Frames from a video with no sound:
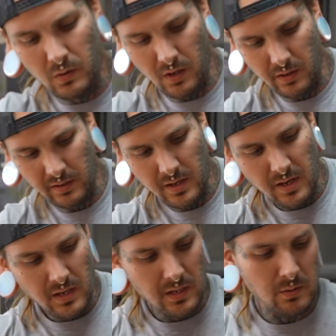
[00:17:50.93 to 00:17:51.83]
long.
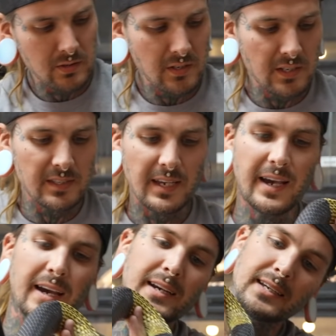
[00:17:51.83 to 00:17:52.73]
He was such a
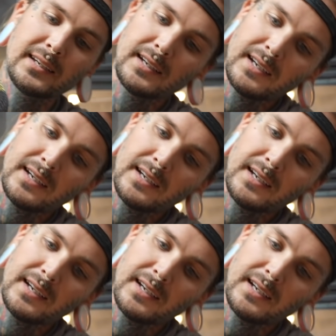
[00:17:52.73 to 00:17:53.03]
tiny